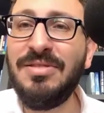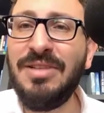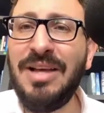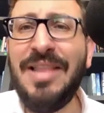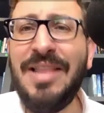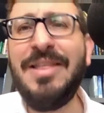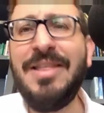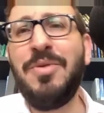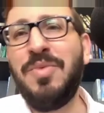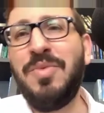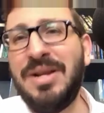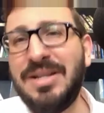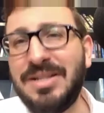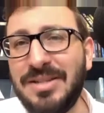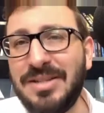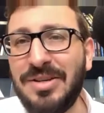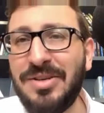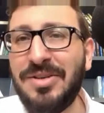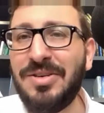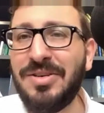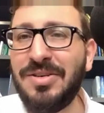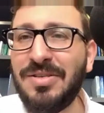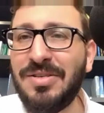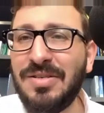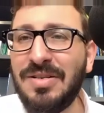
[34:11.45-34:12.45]
And they went to
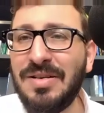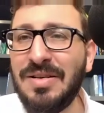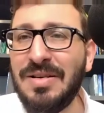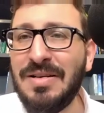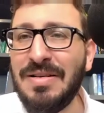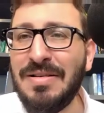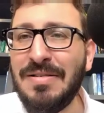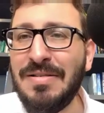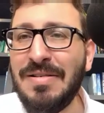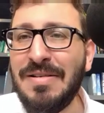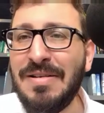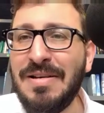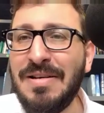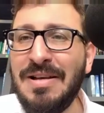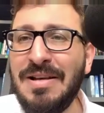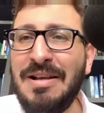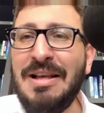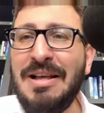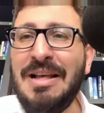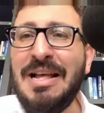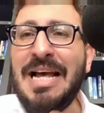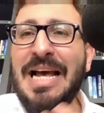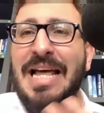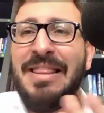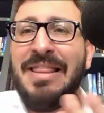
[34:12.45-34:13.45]
her
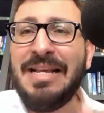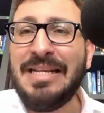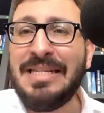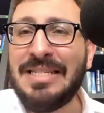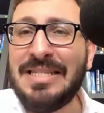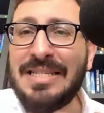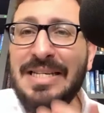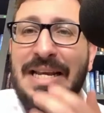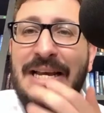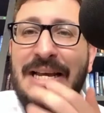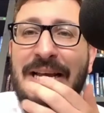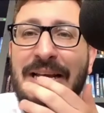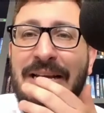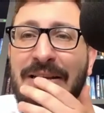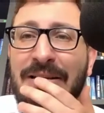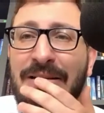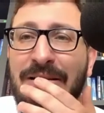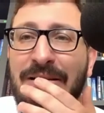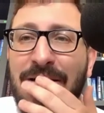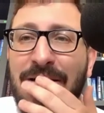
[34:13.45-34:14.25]
and they said,